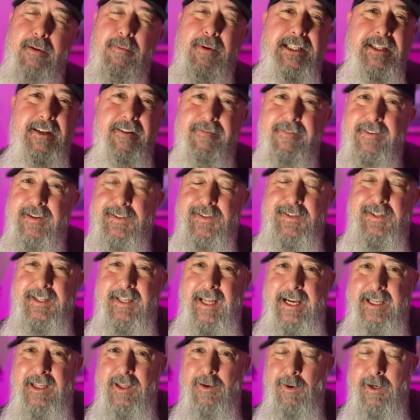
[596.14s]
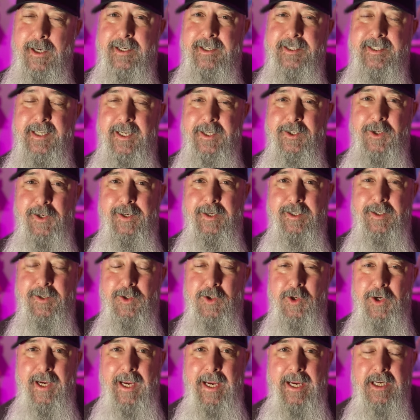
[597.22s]
ways, it feels like the organization has
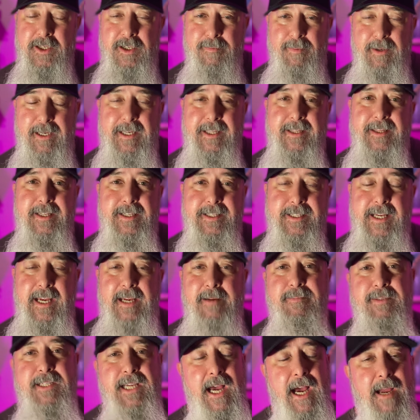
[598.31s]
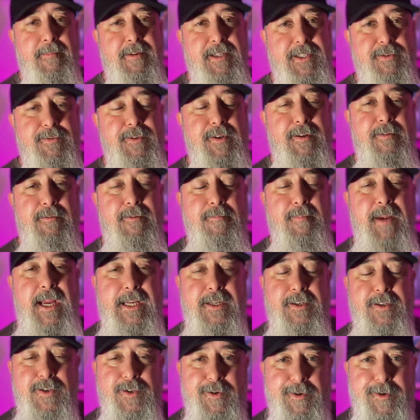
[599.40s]
changed, but at the same time, it's really
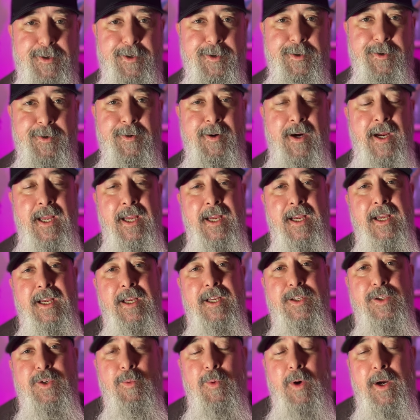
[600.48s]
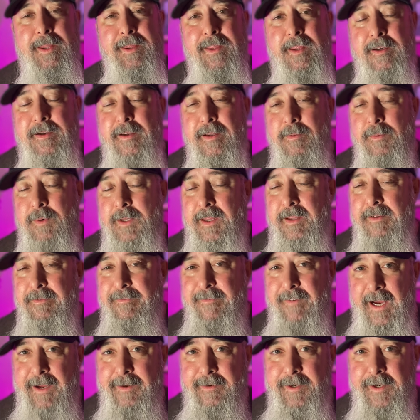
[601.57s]
remained true to what the
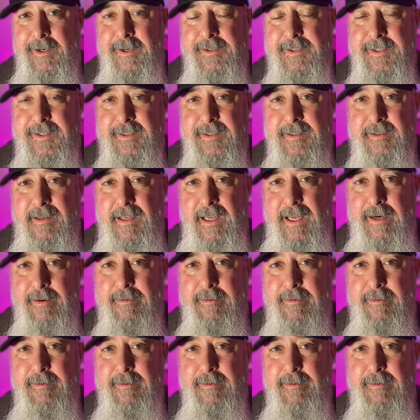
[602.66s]
founders had